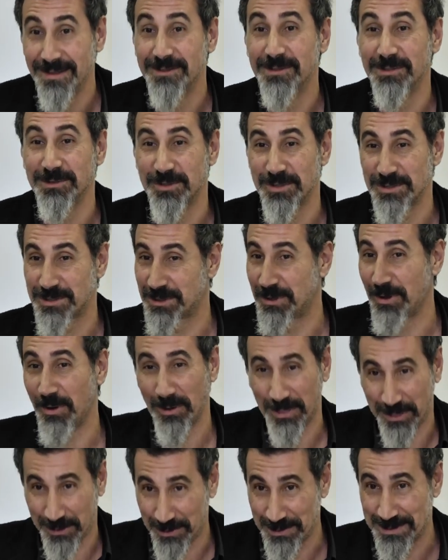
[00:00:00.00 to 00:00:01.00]
to just
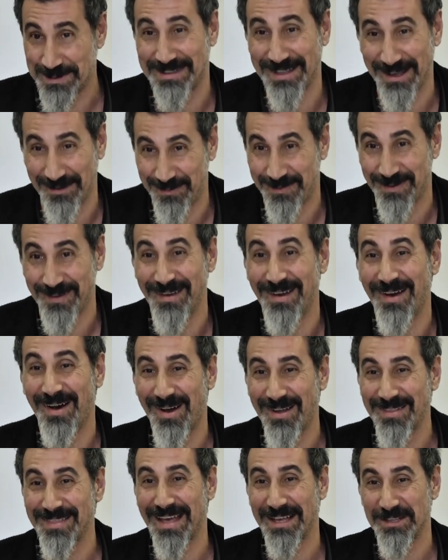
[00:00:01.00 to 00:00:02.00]
go through stuff
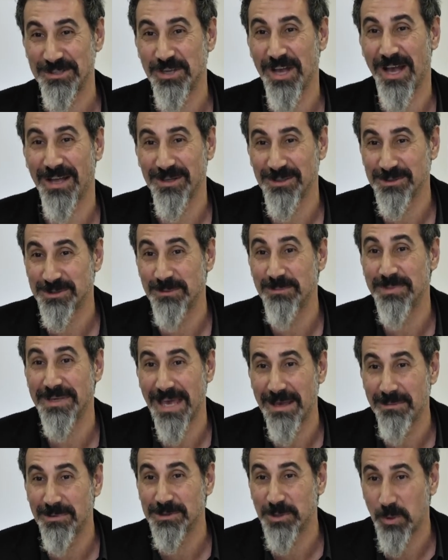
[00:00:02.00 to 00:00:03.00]
on that channel to be
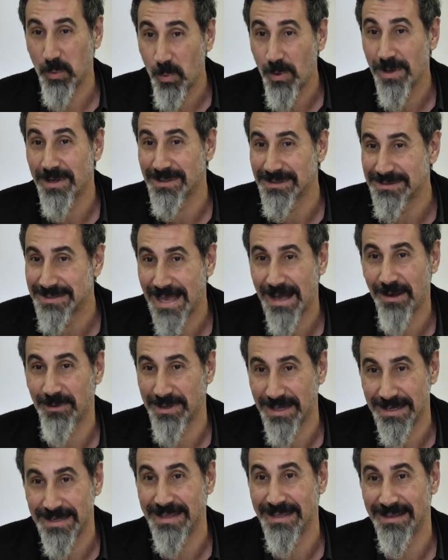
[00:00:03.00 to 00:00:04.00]
able to whittle
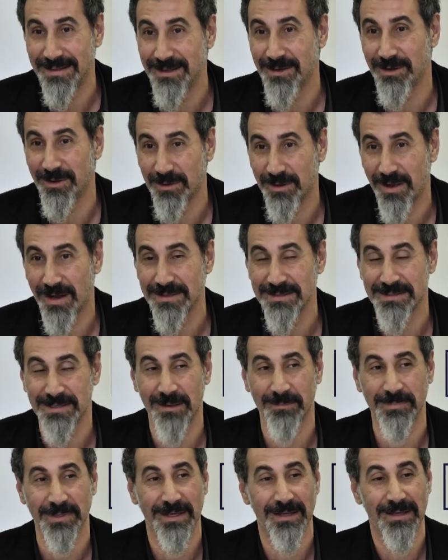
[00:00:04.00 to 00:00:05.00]
down any, you know,
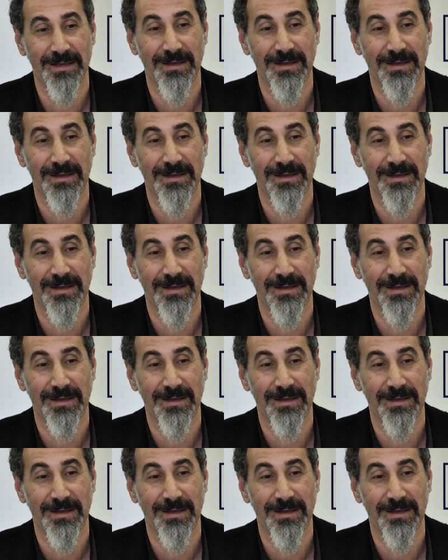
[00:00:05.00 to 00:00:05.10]
concept,